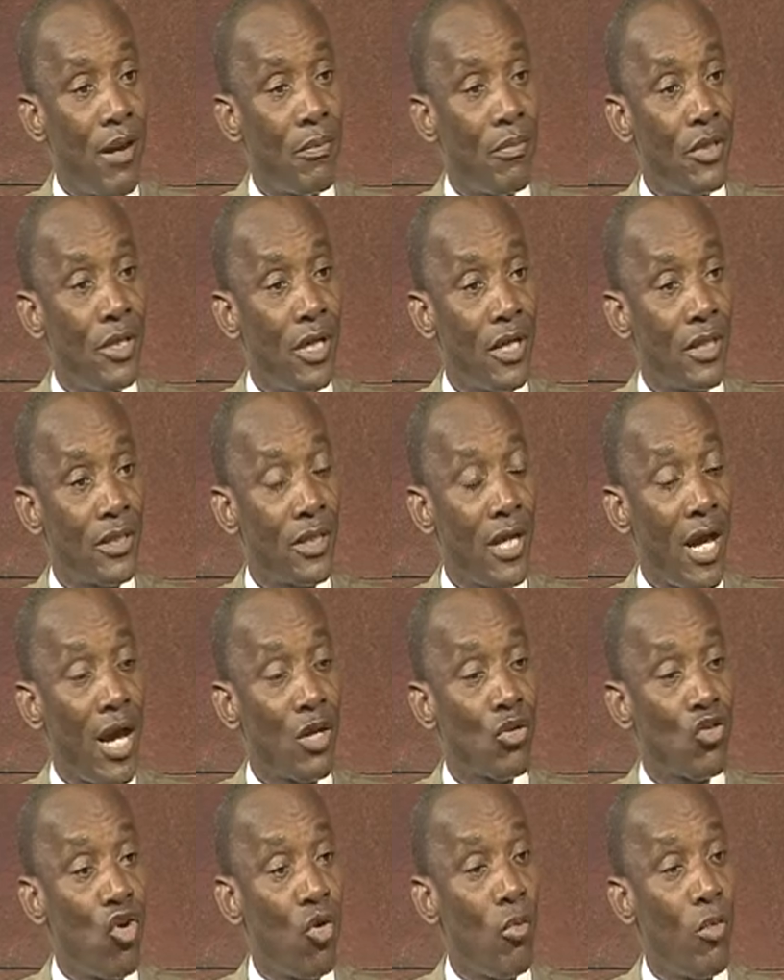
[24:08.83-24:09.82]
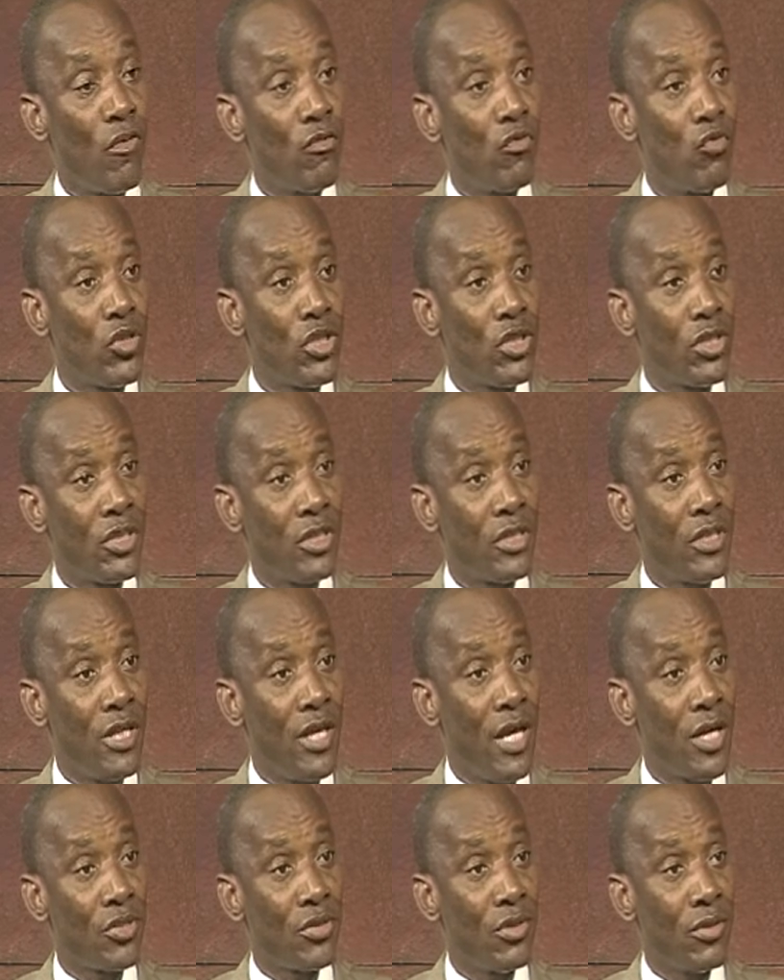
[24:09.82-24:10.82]
that the outcome of 2016
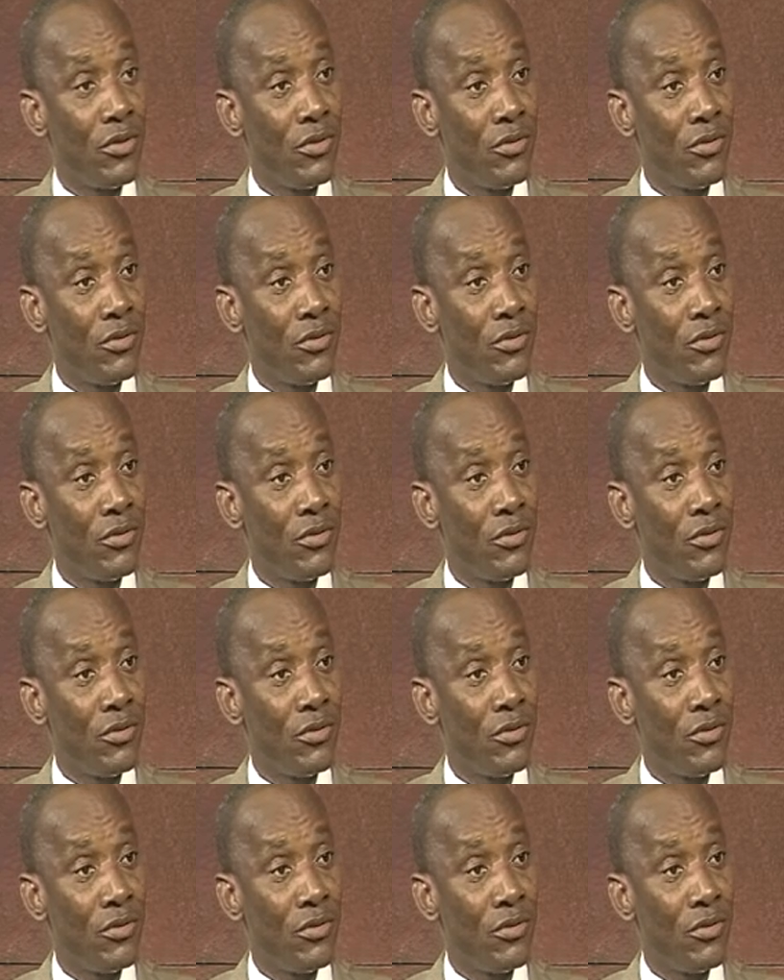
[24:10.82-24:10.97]
election.